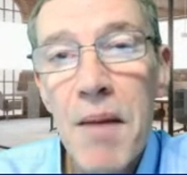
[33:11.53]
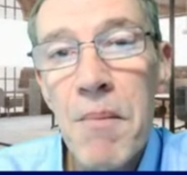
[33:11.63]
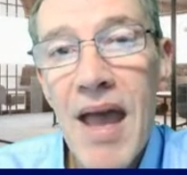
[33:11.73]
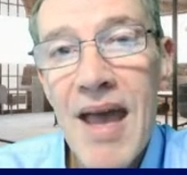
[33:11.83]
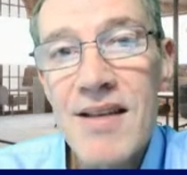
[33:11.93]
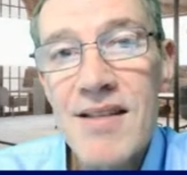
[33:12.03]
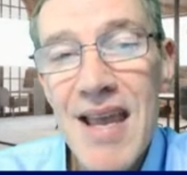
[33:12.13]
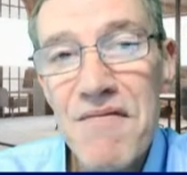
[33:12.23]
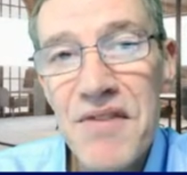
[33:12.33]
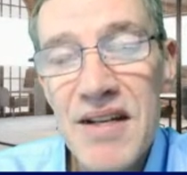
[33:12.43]
as
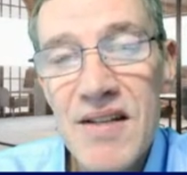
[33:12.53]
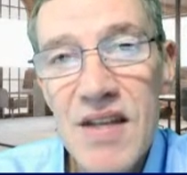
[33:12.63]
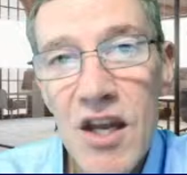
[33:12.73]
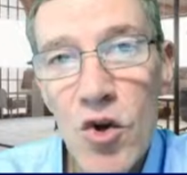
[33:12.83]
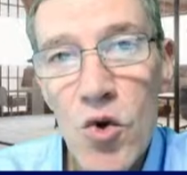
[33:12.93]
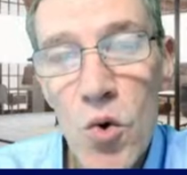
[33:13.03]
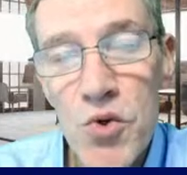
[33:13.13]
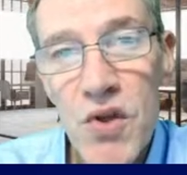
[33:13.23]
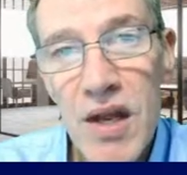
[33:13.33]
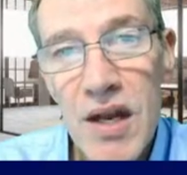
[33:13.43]
evidence in court.
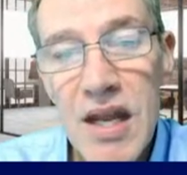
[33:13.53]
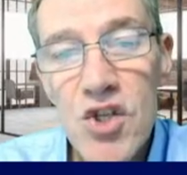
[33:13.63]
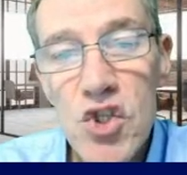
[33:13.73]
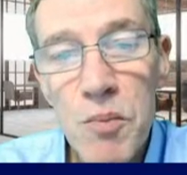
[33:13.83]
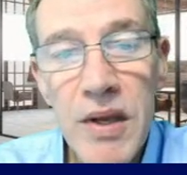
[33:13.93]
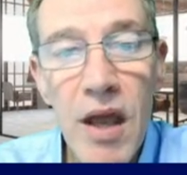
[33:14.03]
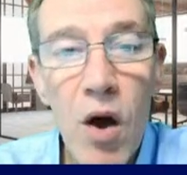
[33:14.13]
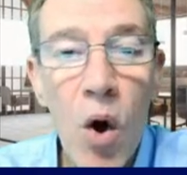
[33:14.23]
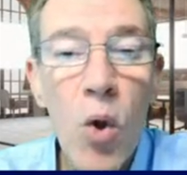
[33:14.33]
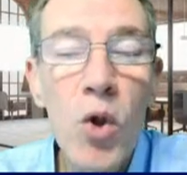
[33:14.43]
So there needs to be a
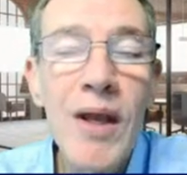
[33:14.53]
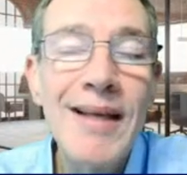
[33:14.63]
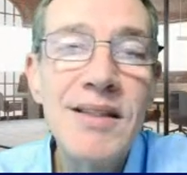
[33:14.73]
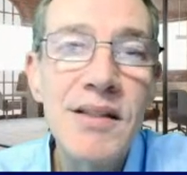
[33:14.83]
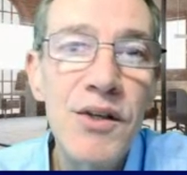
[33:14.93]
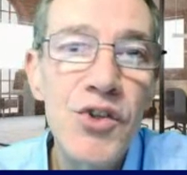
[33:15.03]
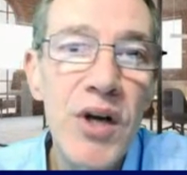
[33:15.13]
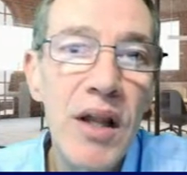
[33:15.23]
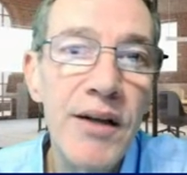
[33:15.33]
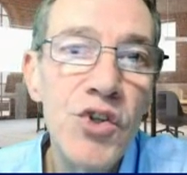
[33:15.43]
whole custody
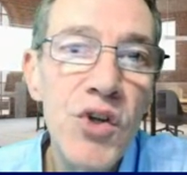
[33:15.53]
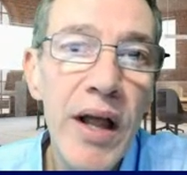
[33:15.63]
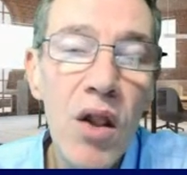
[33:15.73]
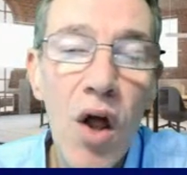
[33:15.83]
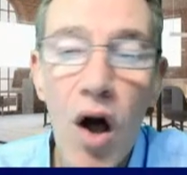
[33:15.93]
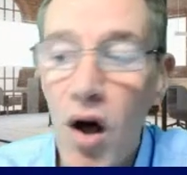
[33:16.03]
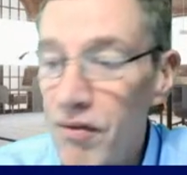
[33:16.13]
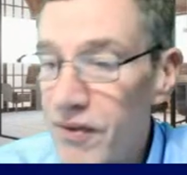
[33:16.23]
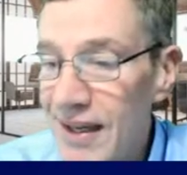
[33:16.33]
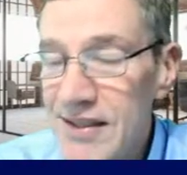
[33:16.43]
trial, a trial
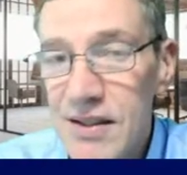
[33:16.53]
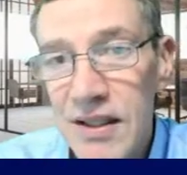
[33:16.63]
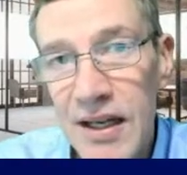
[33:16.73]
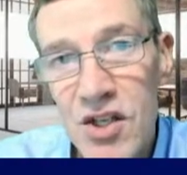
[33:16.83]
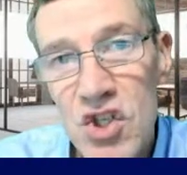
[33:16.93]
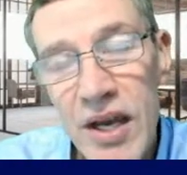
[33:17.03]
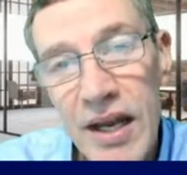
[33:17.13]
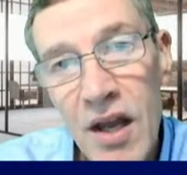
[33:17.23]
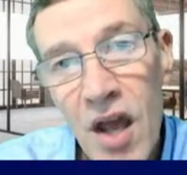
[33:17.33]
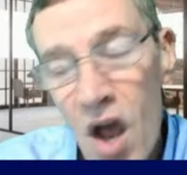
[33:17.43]
of custody, a
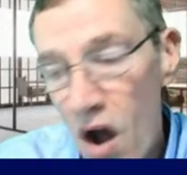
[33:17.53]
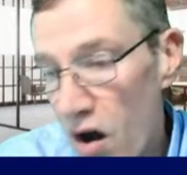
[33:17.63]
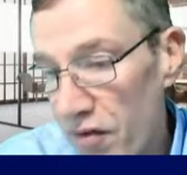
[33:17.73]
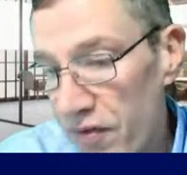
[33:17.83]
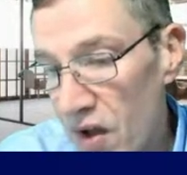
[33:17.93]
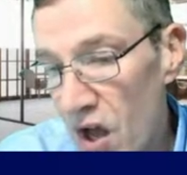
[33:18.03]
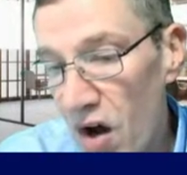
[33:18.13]
chain of